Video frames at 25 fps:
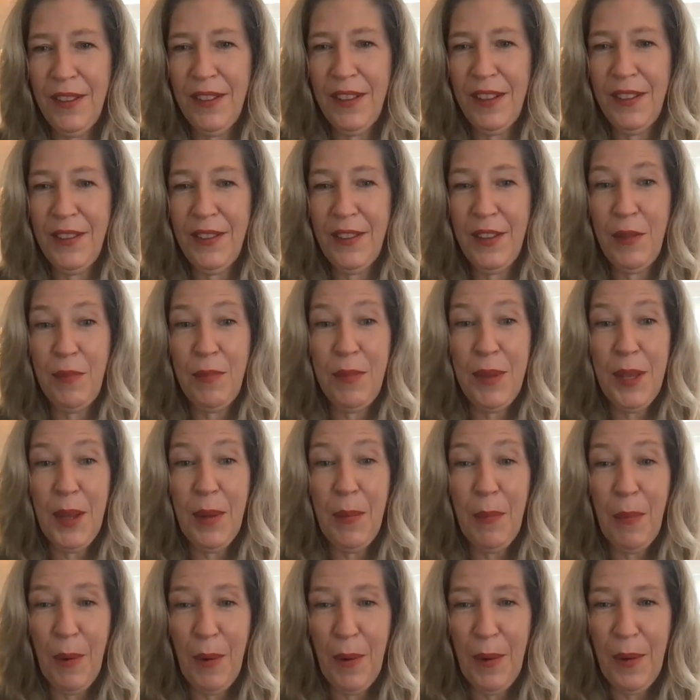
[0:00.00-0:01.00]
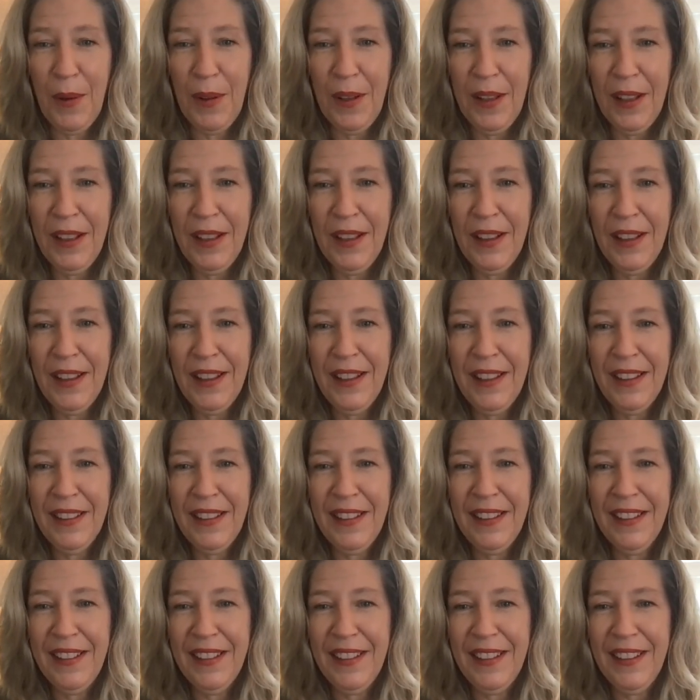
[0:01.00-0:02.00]
they see people.
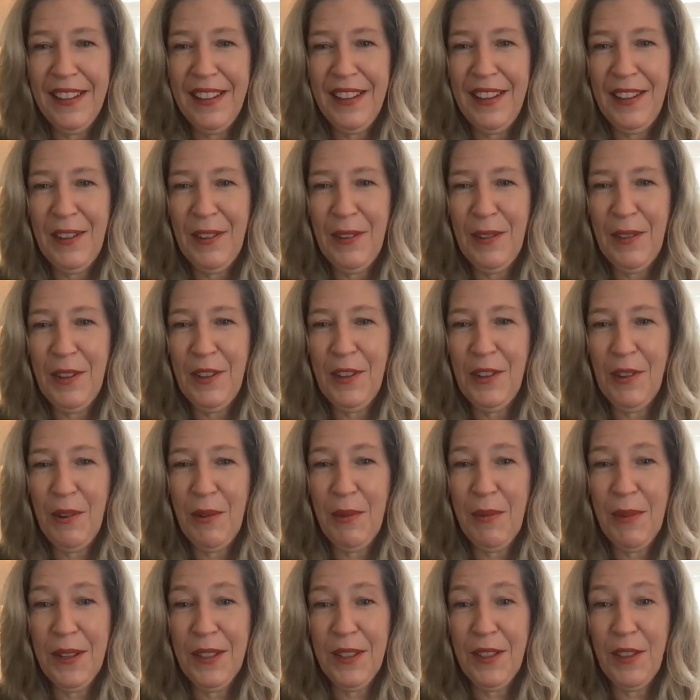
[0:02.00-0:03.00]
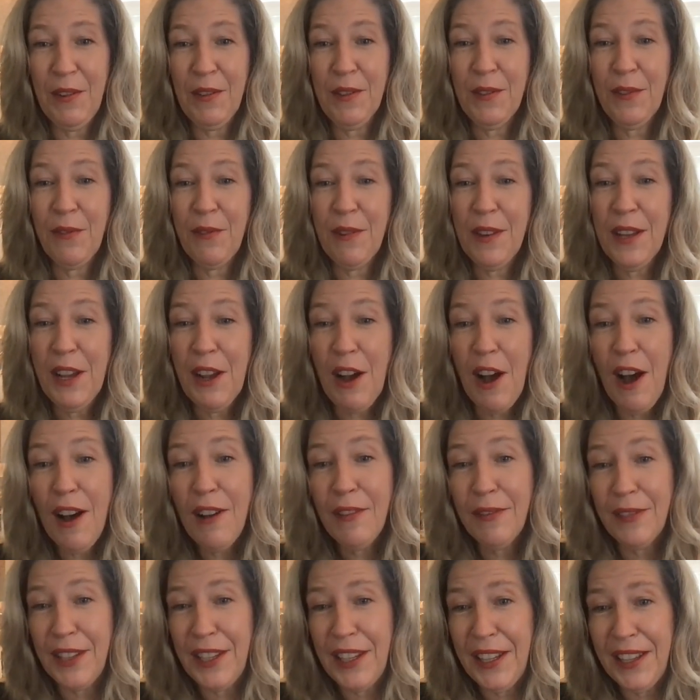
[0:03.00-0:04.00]
The joke was, there's free
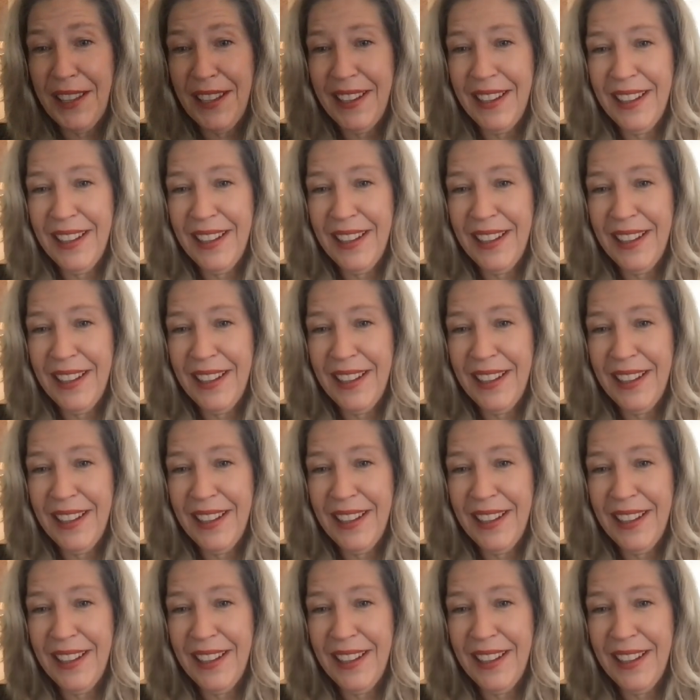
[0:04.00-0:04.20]
coffee.